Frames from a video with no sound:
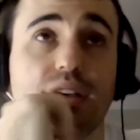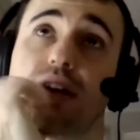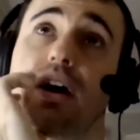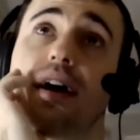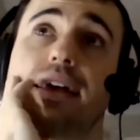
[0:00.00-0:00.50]

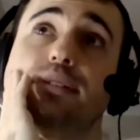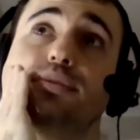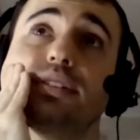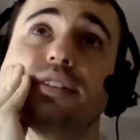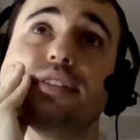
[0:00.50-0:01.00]
Yeah,
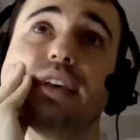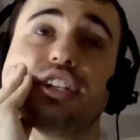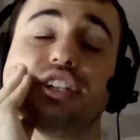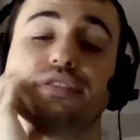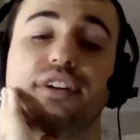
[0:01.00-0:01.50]
that was
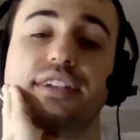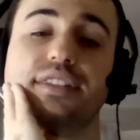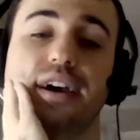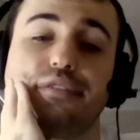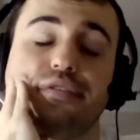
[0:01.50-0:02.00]
actually very
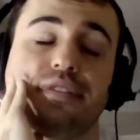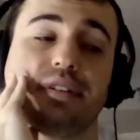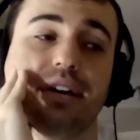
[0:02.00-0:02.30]
tough.